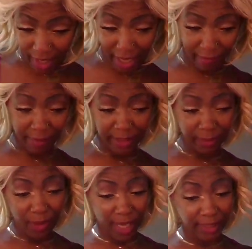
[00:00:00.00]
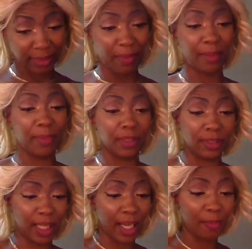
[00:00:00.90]
Okay. For some of you guys, this might have been the
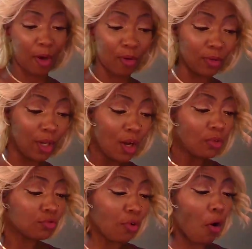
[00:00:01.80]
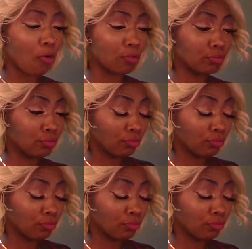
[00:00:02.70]
same old story.